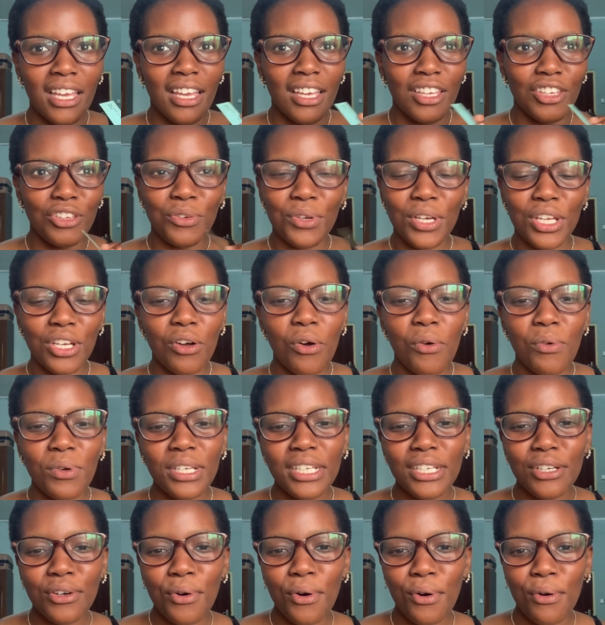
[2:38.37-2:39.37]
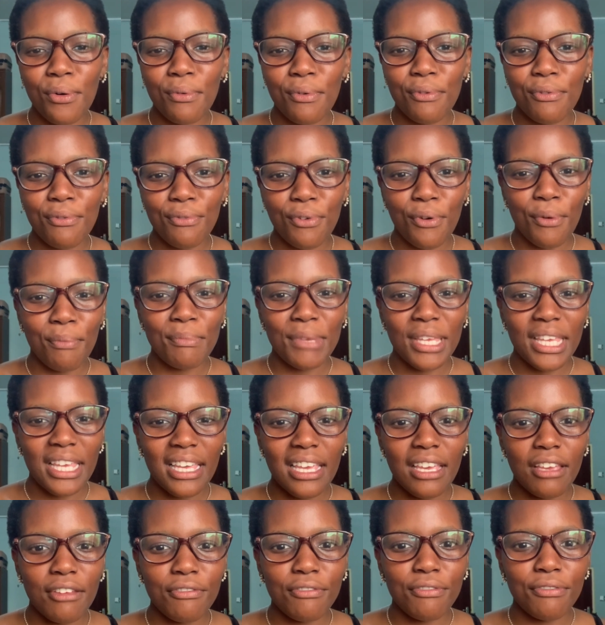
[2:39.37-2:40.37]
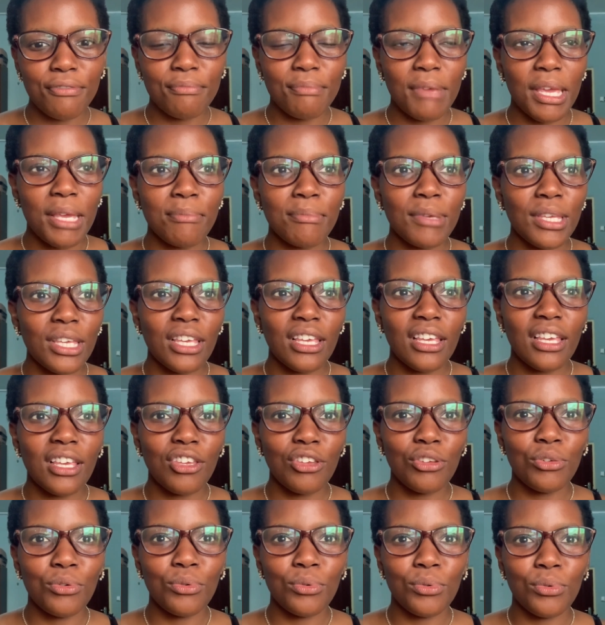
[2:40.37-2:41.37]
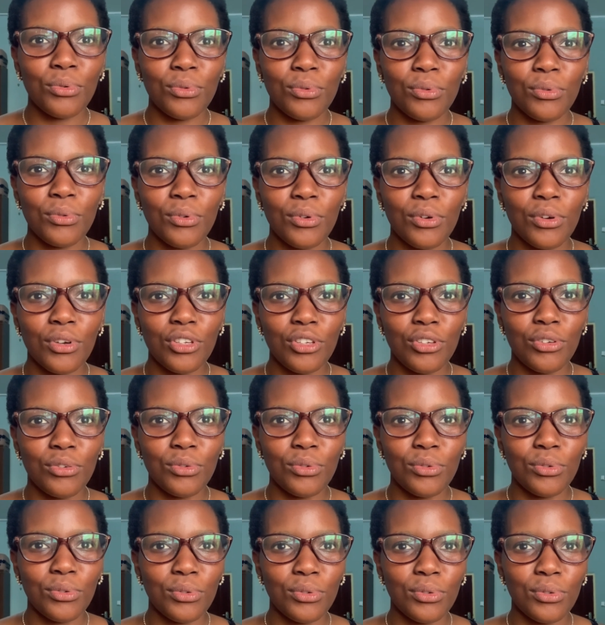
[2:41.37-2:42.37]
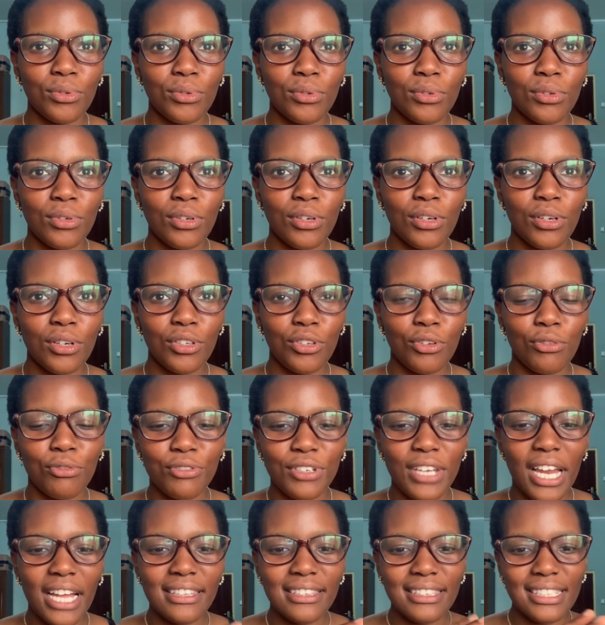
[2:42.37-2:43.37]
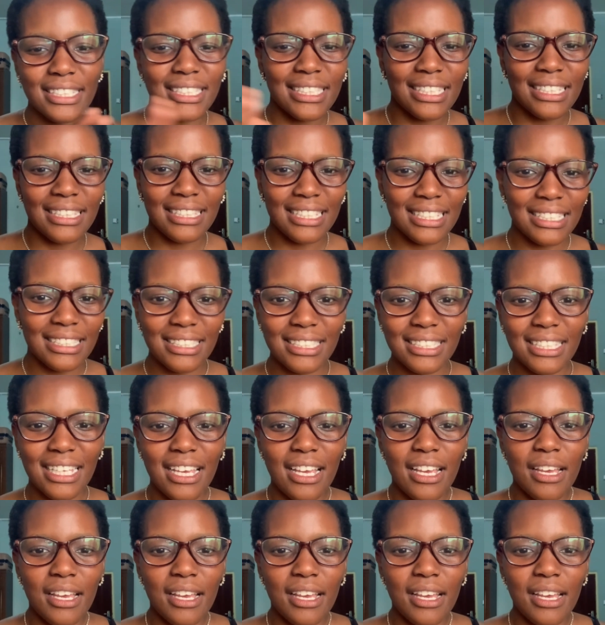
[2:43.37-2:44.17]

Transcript: you can only call for me if maybe you've done this and this.